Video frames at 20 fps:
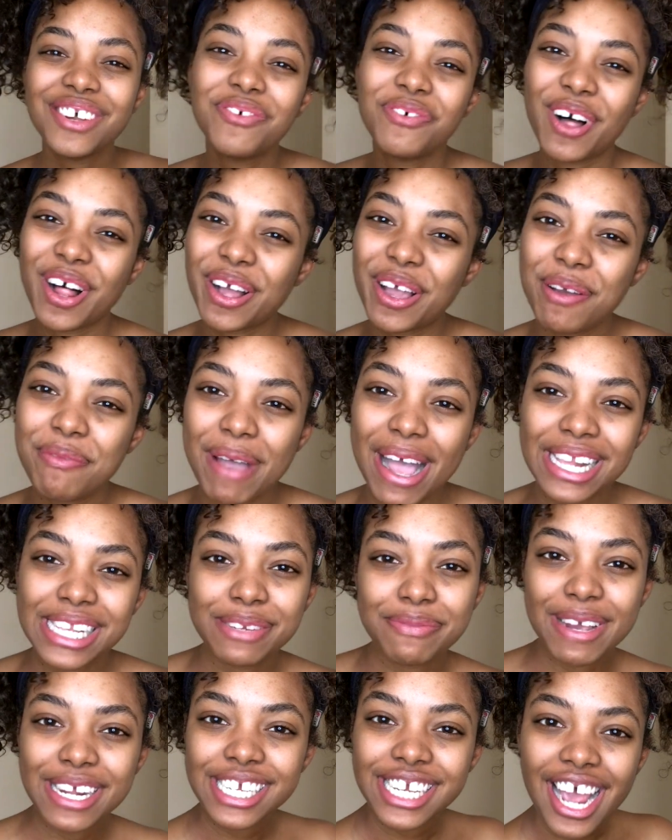Welcome back
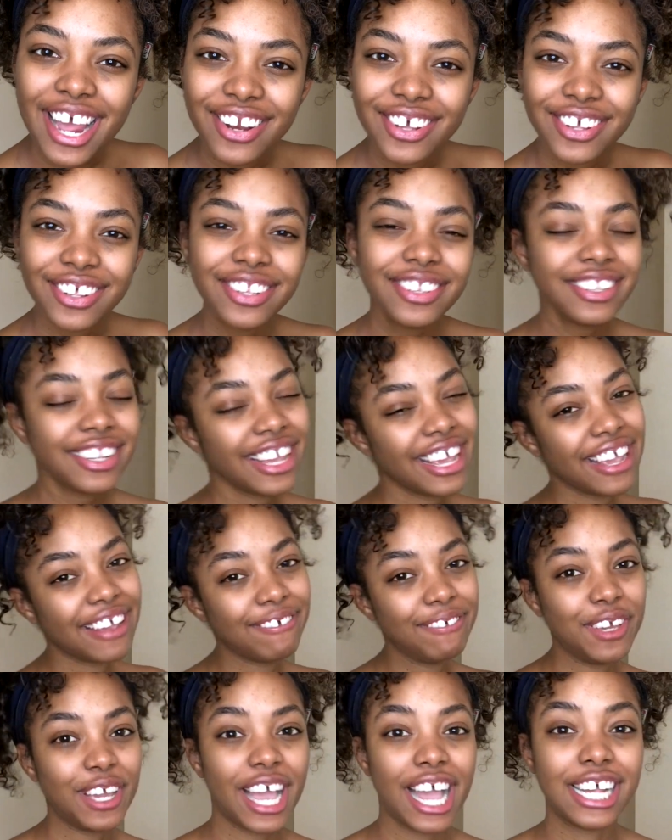to my channel.
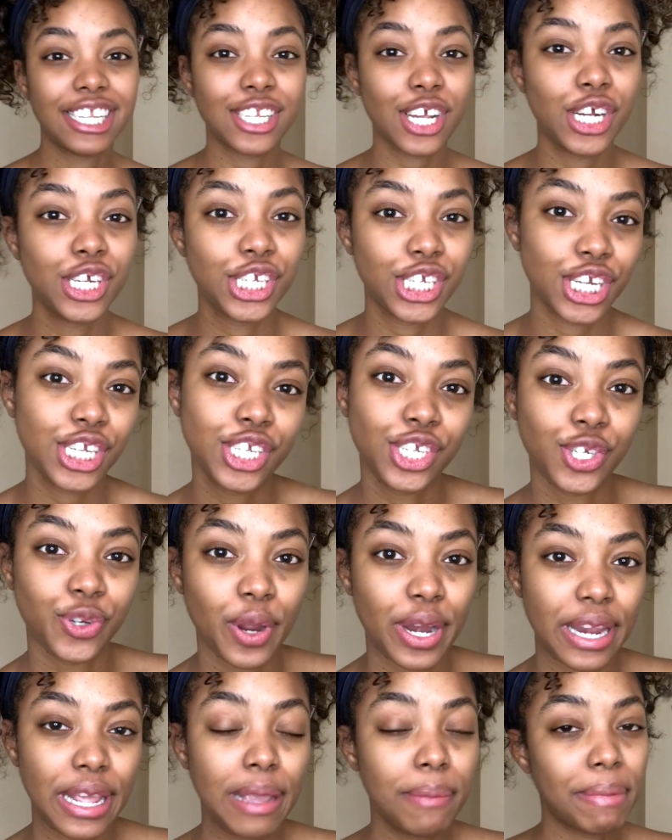If you guys are just
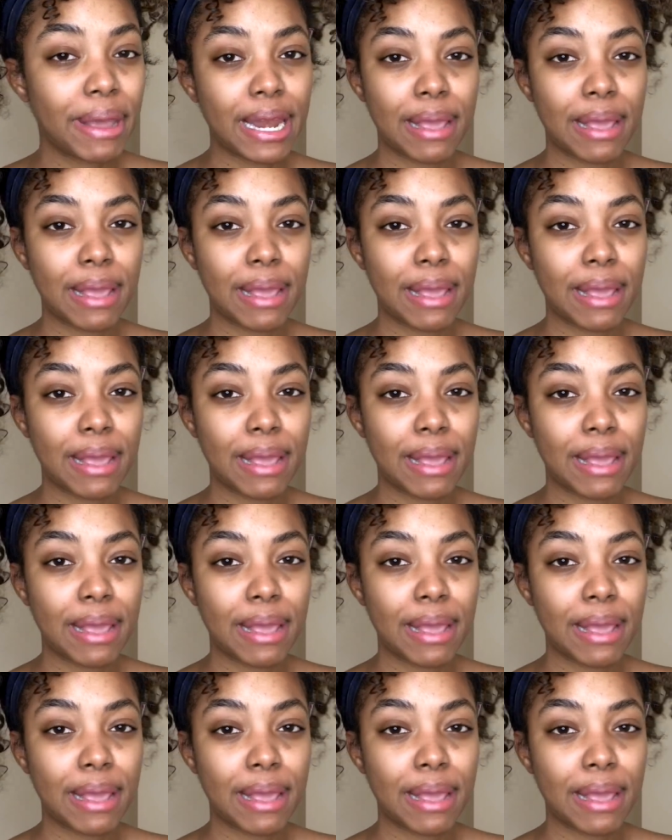joining,